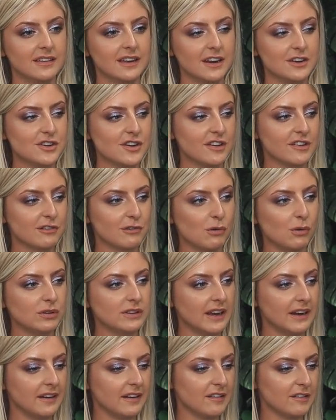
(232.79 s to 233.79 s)
Did I just scroll
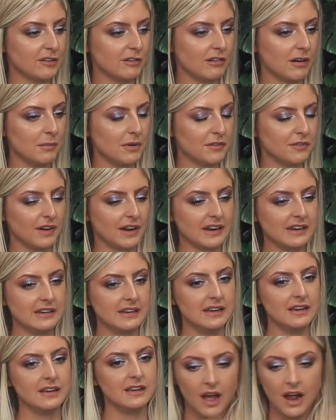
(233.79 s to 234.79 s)
down Instagram and find
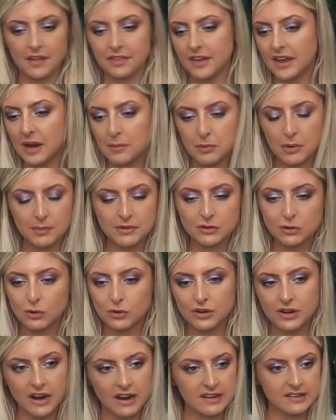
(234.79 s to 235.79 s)
it? I think I probably
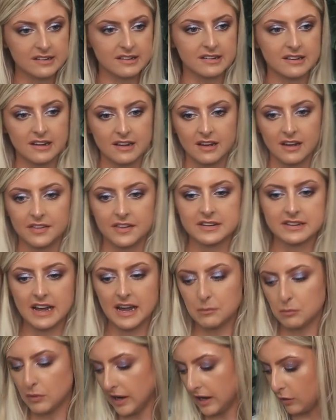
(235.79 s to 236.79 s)
told you guys at the
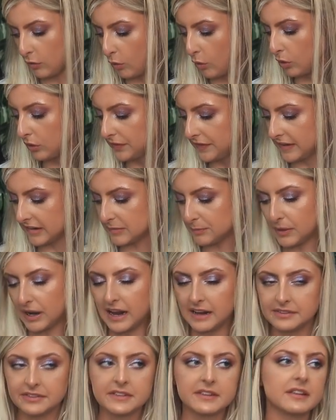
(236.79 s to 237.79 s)
time when I hauled this
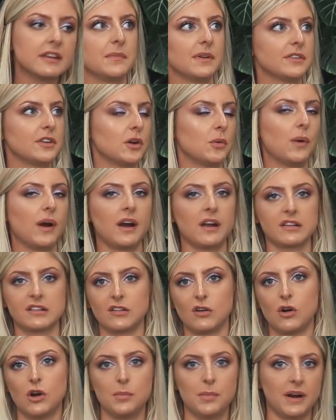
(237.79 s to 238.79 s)
plant, I don't know where I
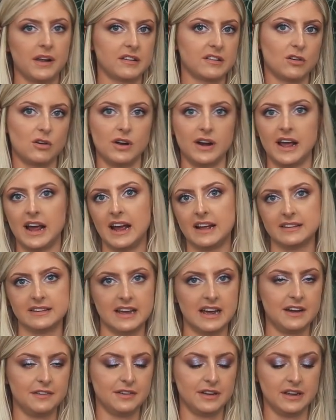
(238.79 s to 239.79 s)
saw it, but I saw it and I had to
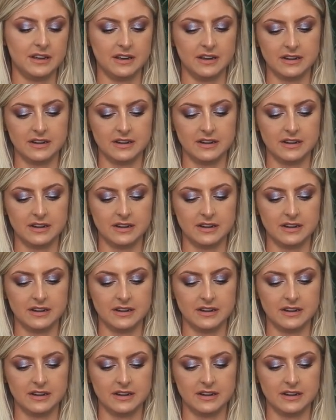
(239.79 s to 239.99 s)
have it.